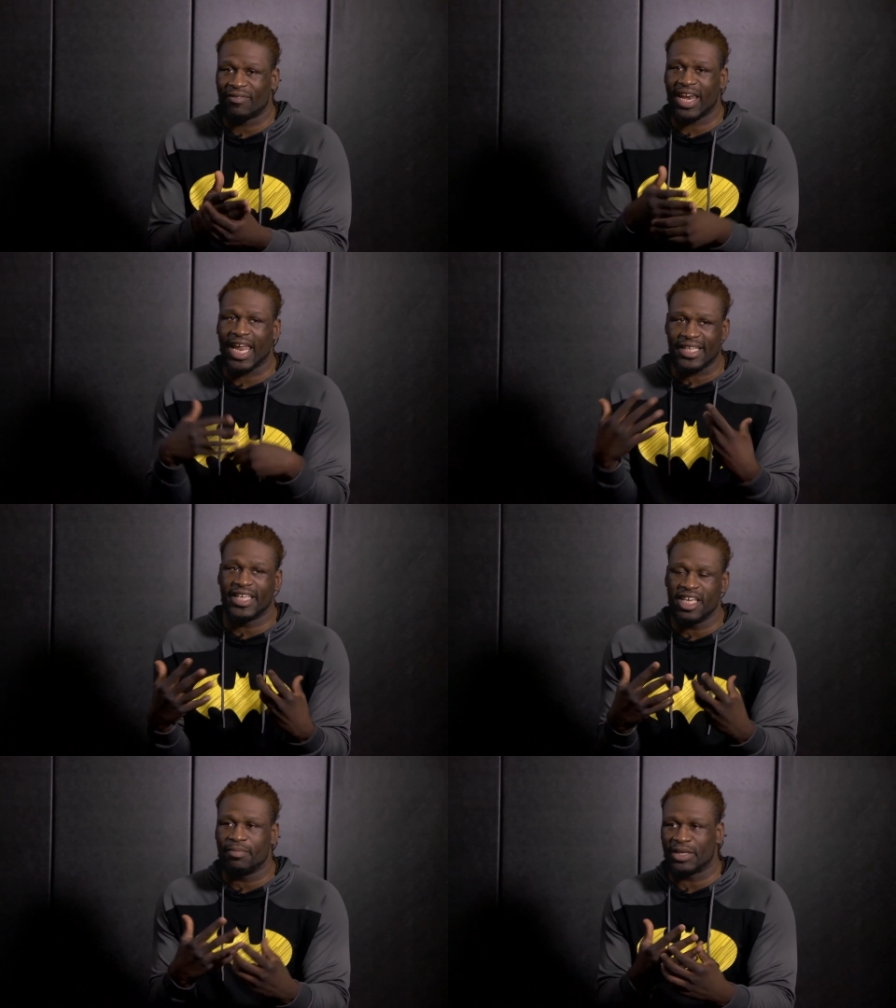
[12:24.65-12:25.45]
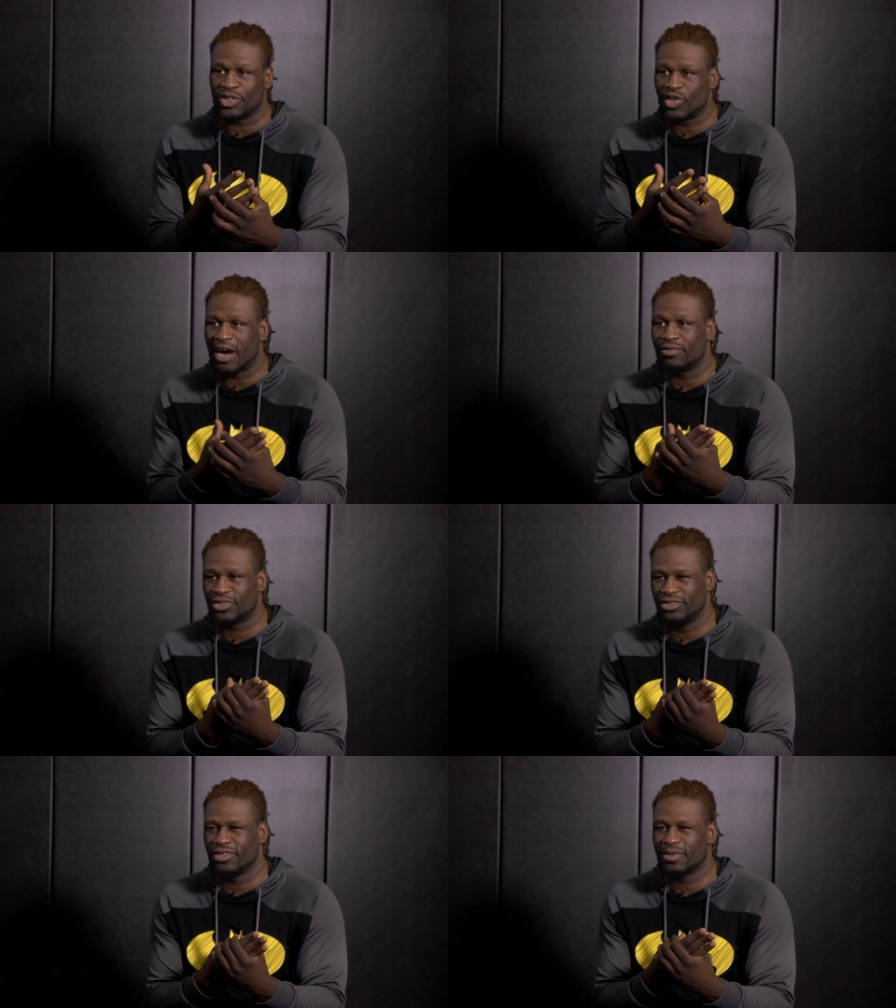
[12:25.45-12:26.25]
I like to hear about the travels,
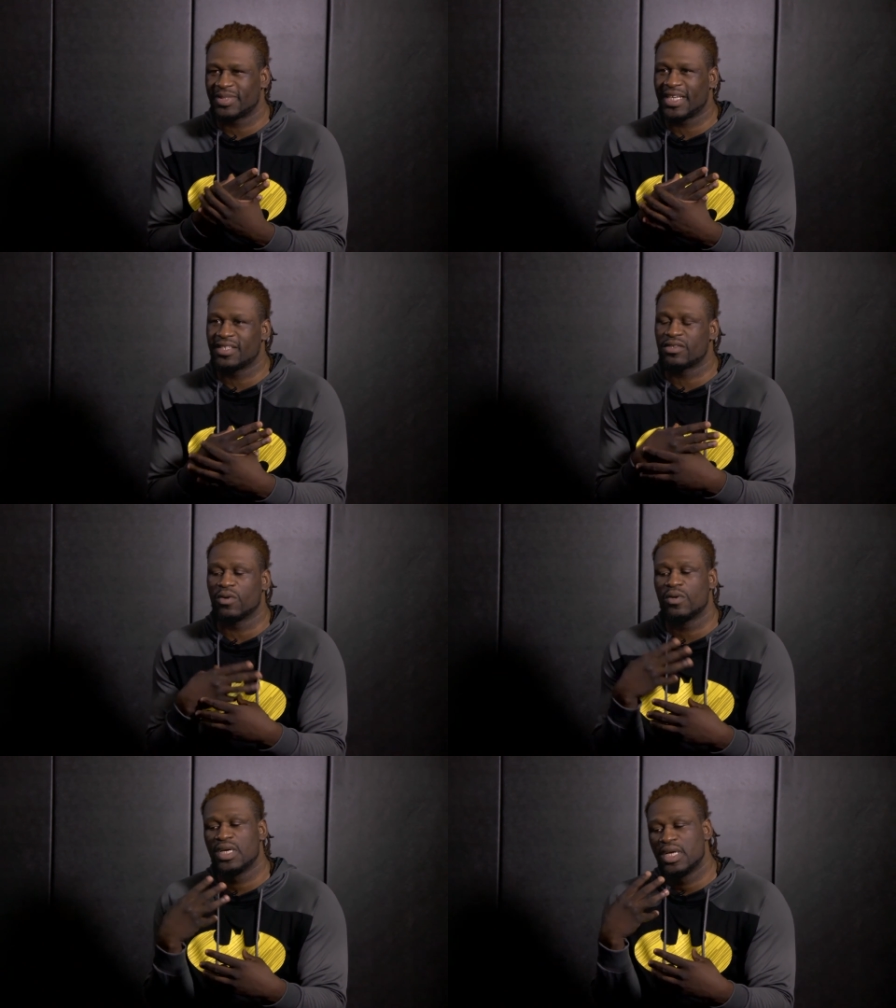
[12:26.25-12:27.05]
you know what I'm saying? Right. So